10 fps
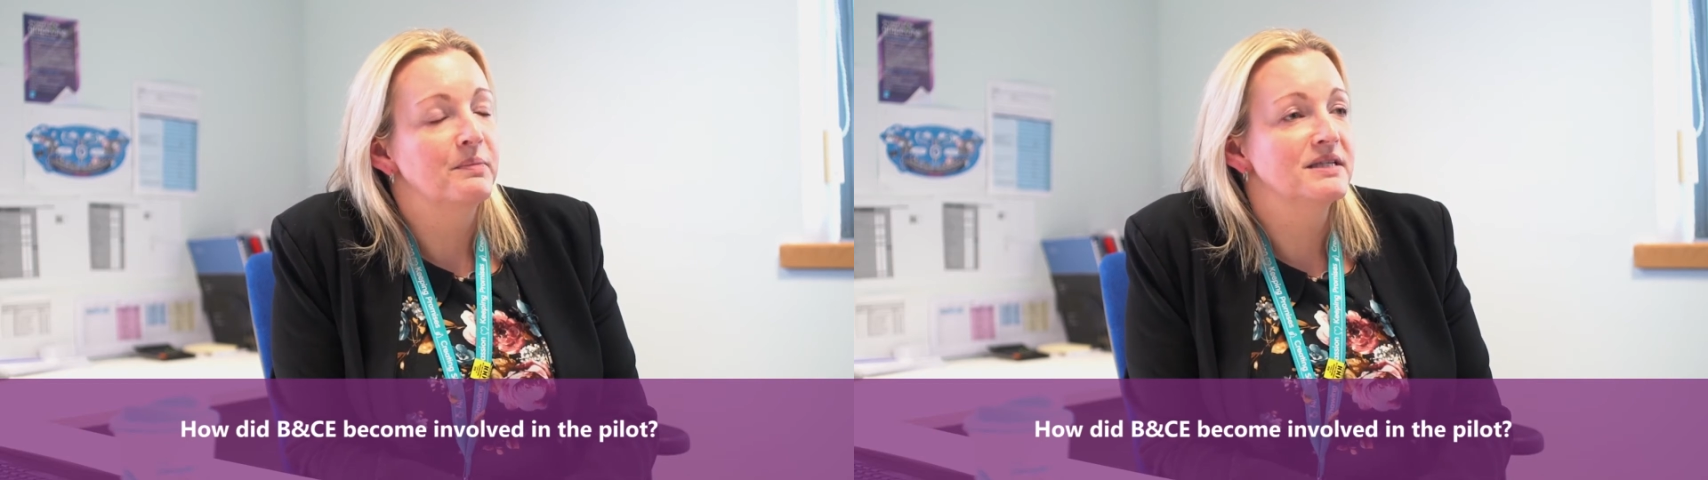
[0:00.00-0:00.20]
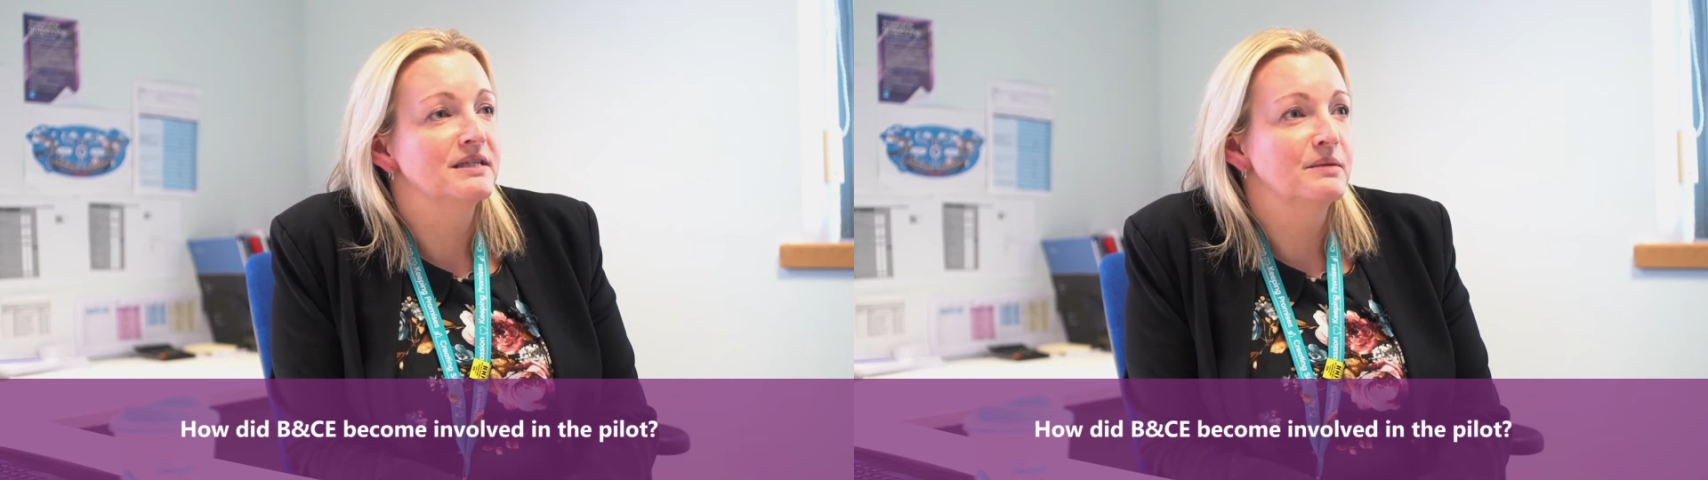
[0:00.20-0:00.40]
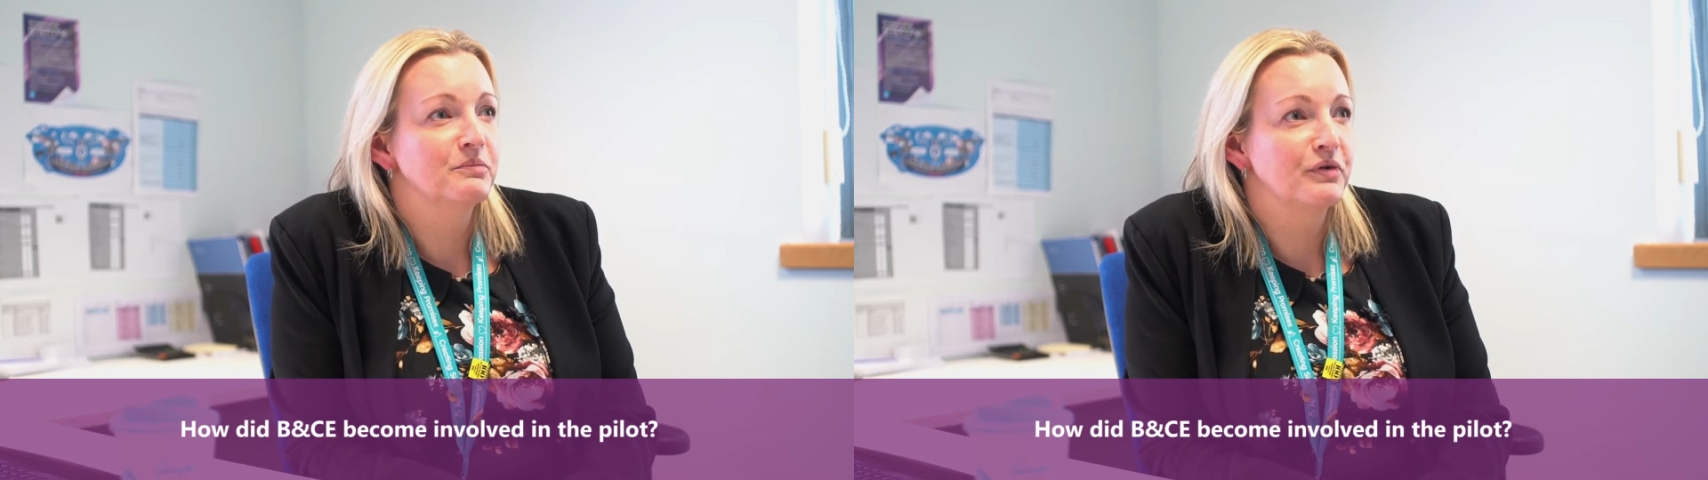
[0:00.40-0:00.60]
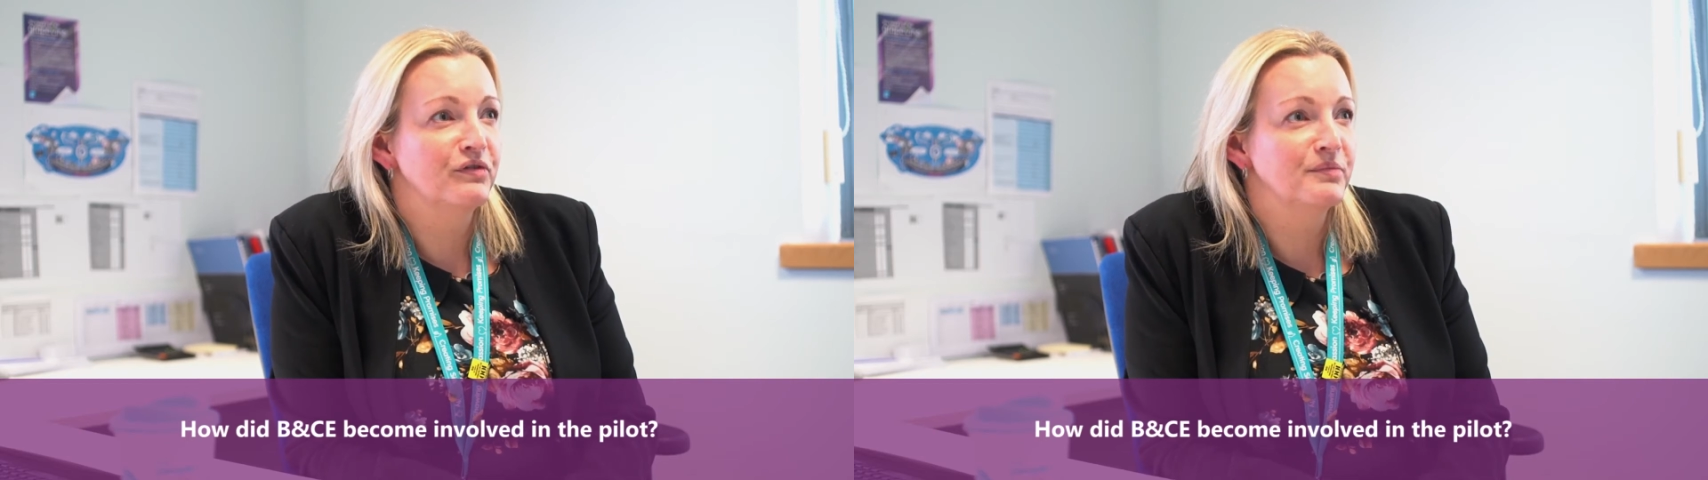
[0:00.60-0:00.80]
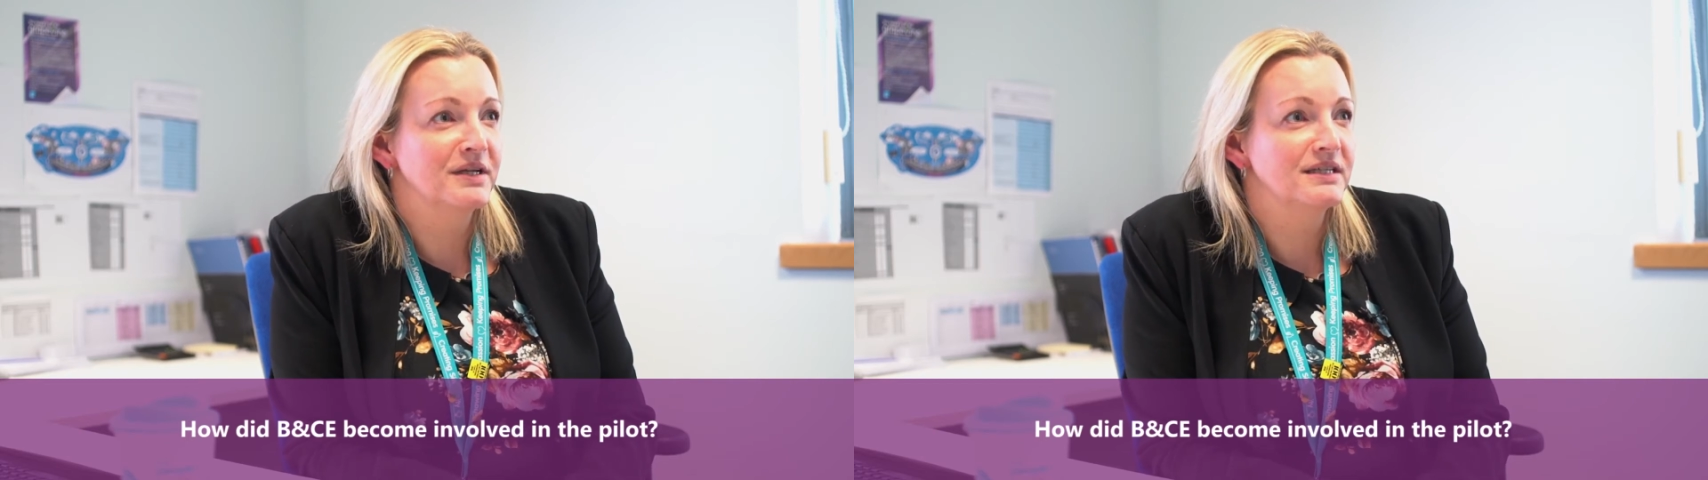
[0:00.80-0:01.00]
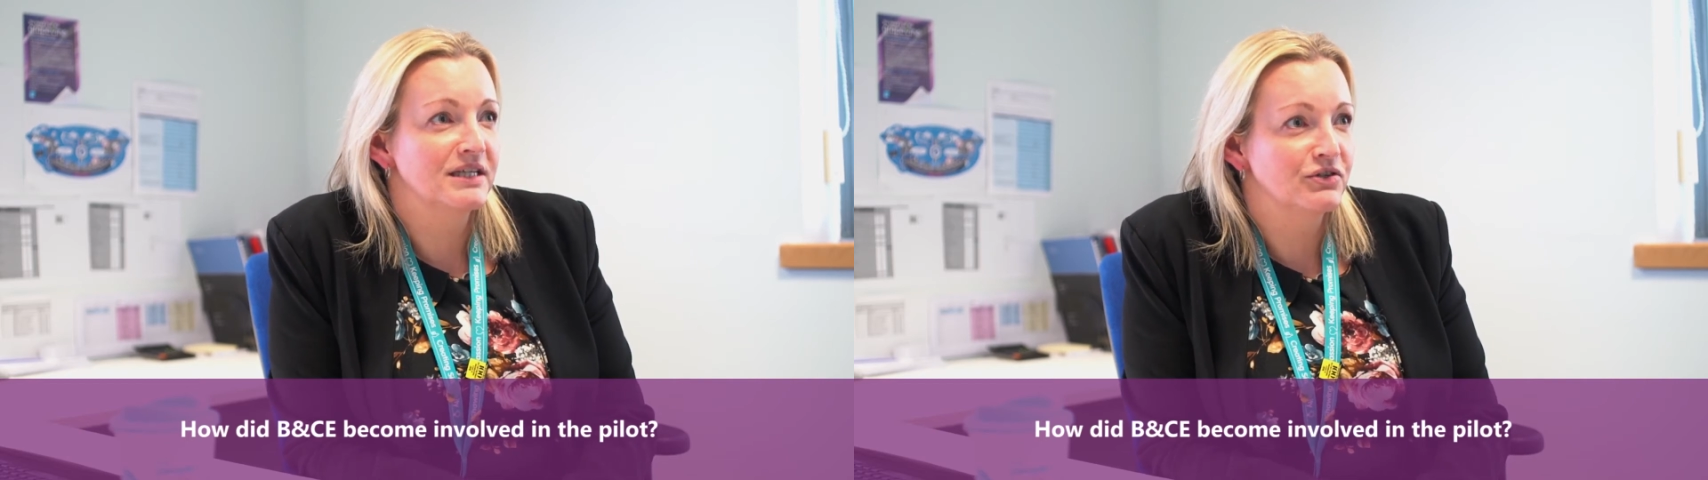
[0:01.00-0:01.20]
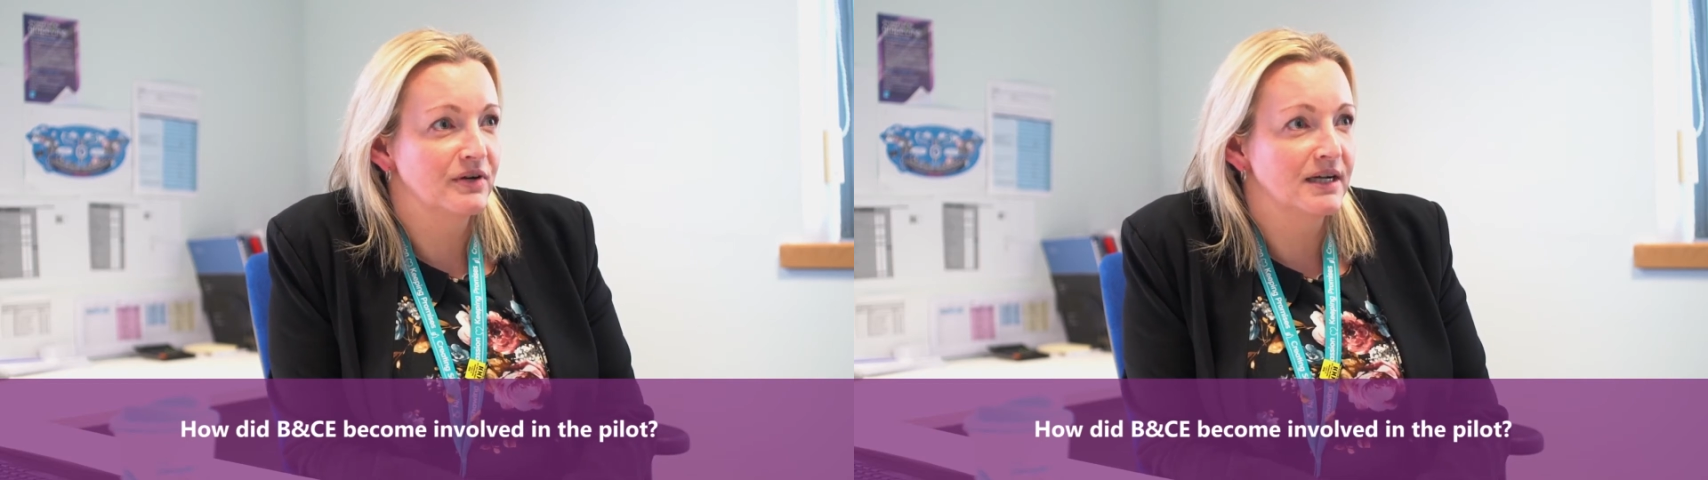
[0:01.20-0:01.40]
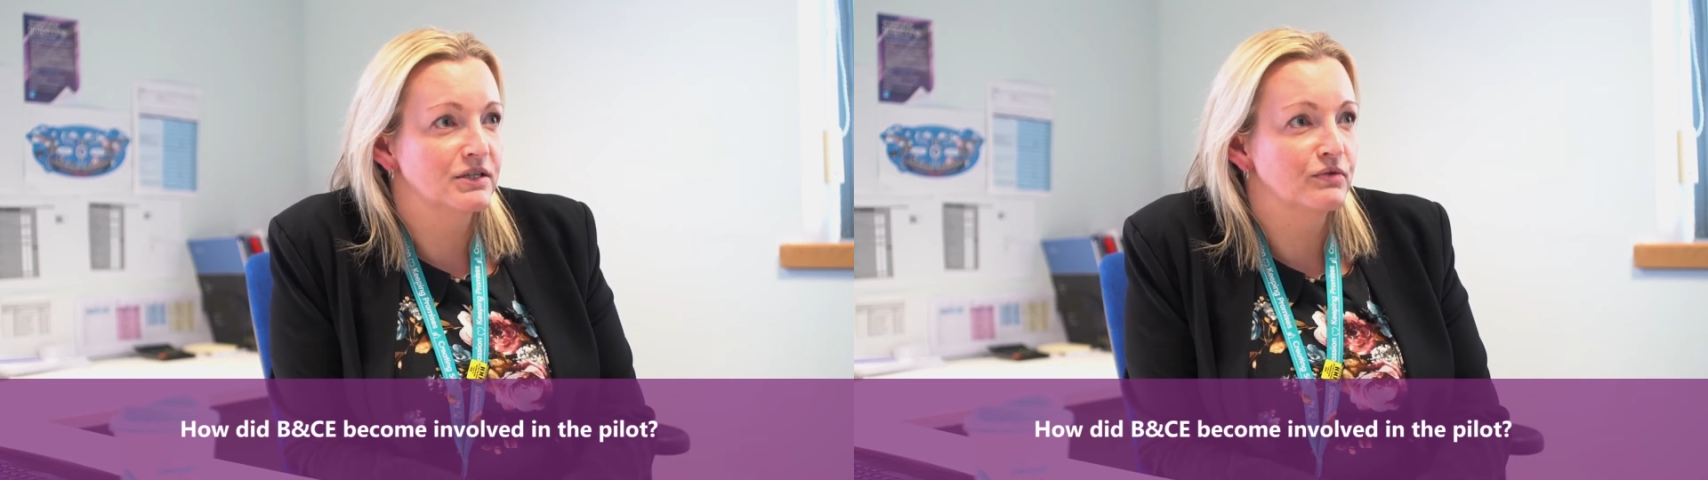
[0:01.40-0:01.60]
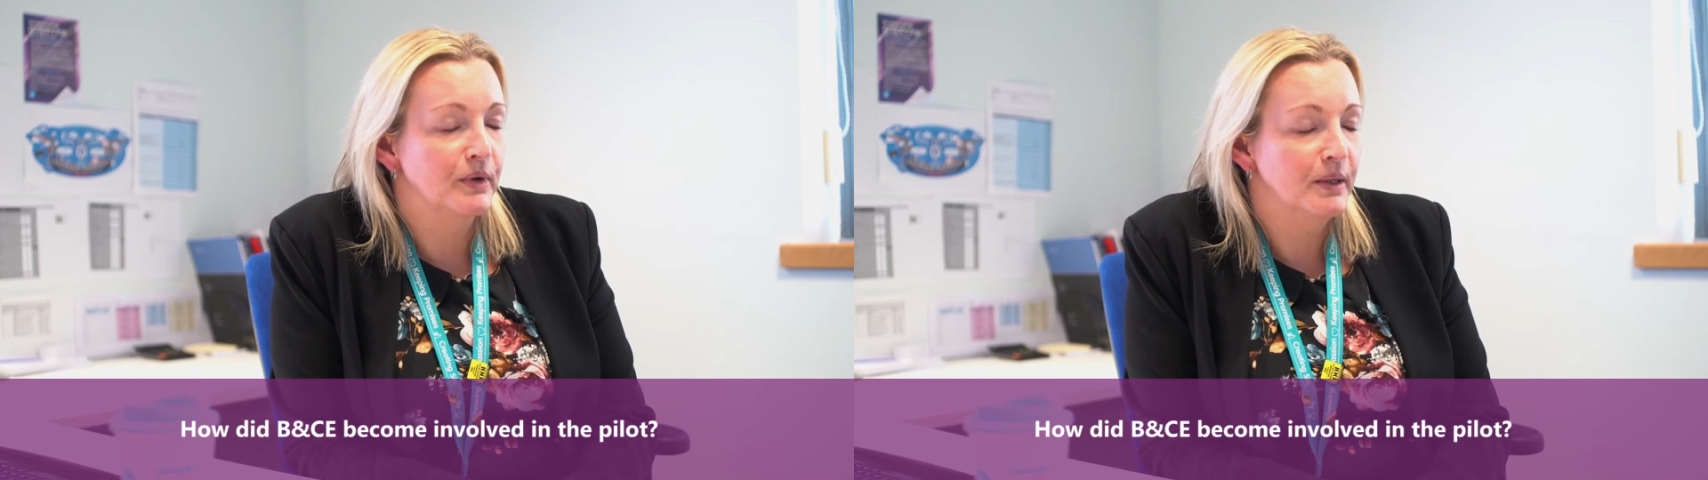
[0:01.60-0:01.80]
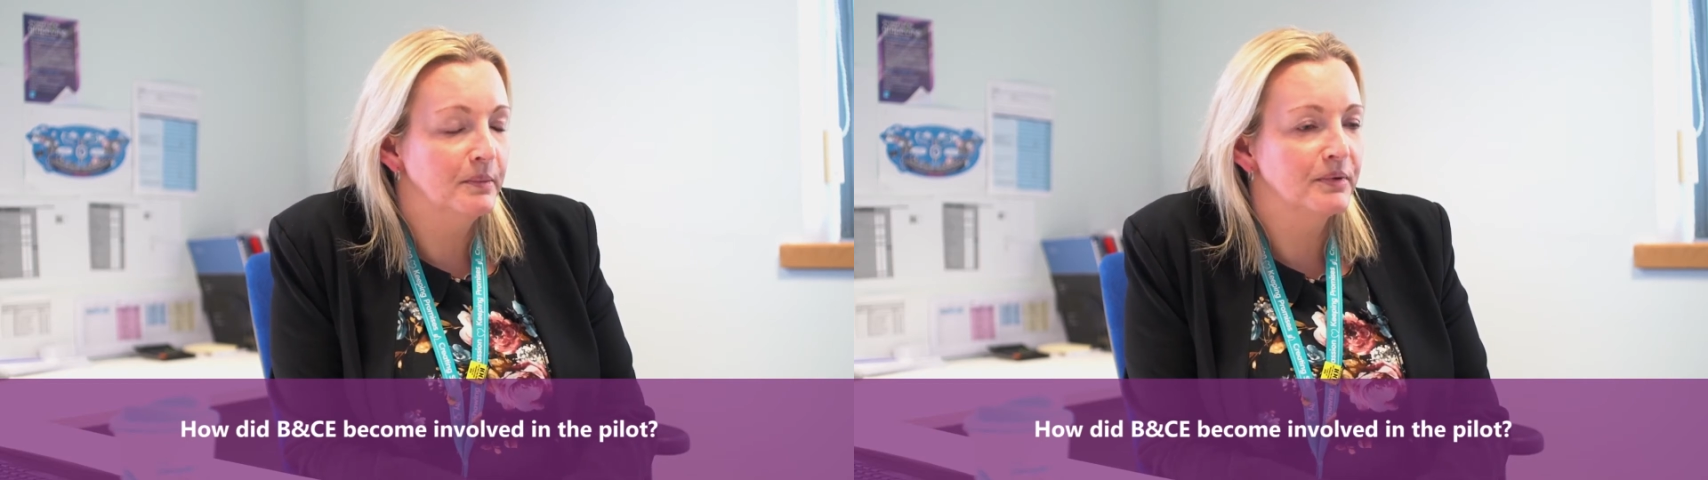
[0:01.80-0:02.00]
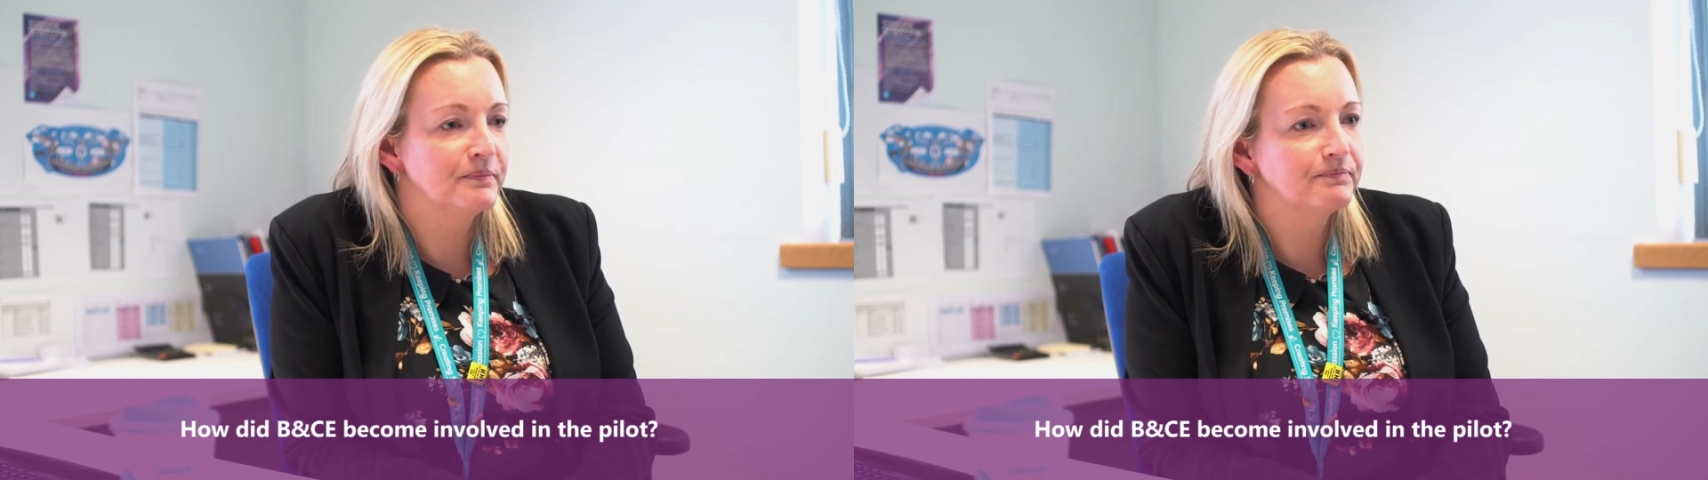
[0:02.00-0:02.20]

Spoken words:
Business Improvement District Group,